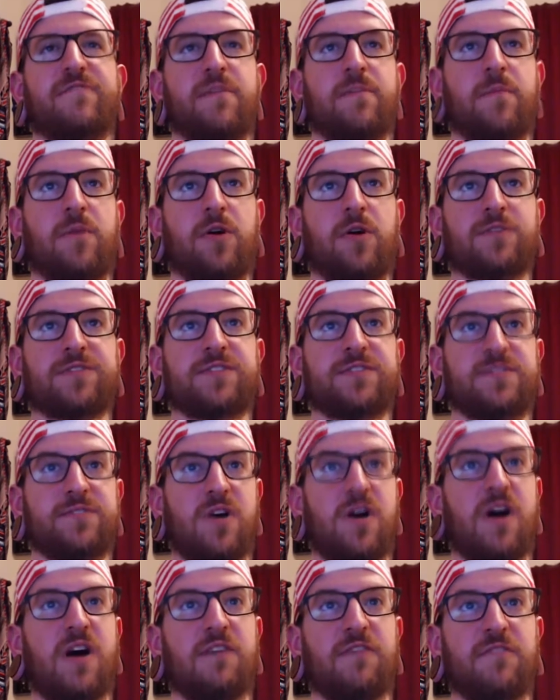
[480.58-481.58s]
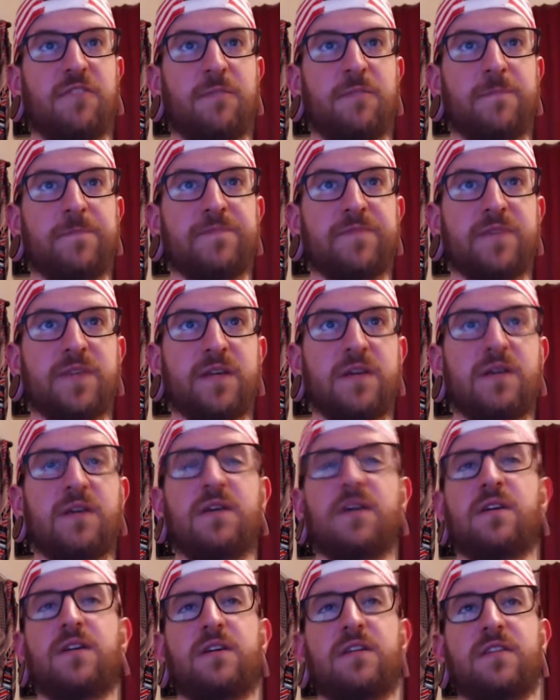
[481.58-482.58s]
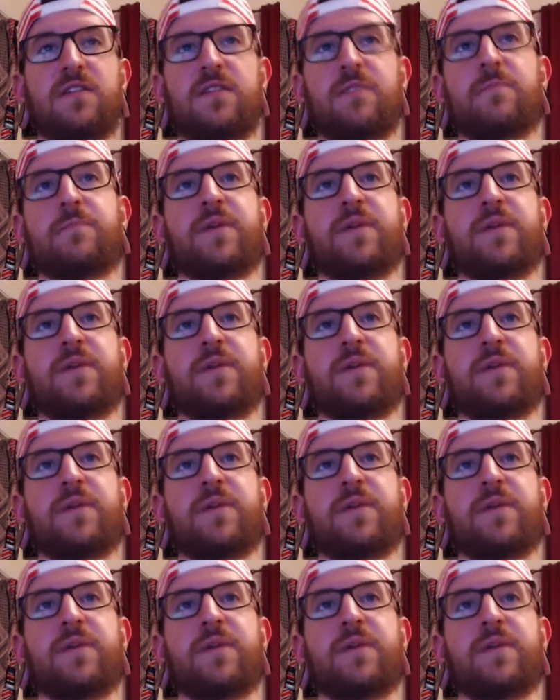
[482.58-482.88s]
the malt is off, the